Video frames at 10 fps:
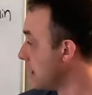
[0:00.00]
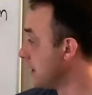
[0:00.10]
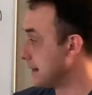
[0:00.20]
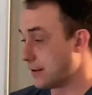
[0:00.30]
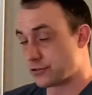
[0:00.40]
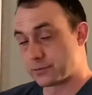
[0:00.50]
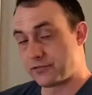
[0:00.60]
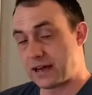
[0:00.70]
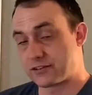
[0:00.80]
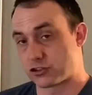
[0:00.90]
Now there's some
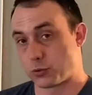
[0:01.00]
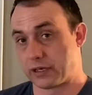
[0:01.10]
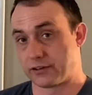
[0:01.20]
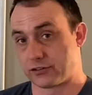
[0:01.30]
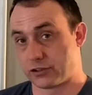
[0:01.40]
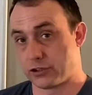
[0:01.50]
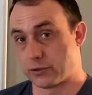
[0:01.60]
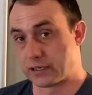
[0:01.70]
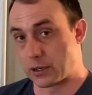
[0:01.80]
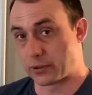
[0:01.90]
faster ways to do
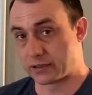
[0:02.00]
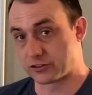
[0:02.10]
it. Now we can